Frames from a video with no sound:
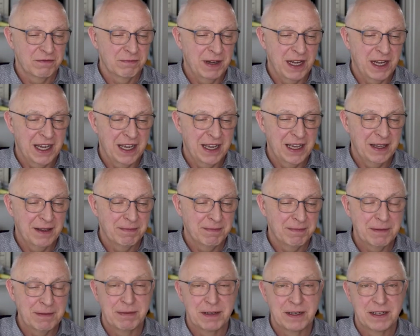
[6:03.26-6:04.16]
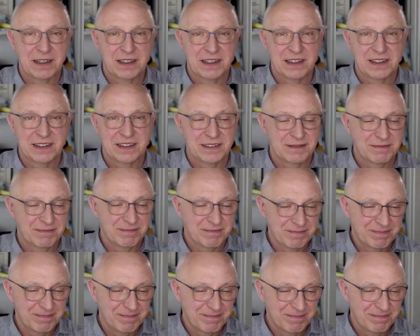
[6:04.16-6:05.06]
my people.
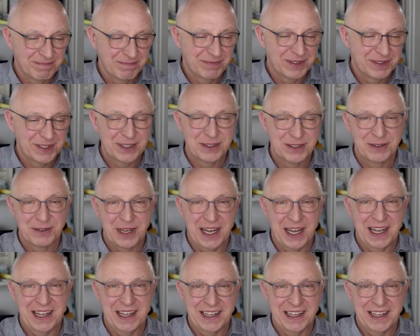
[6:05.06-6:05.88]
So,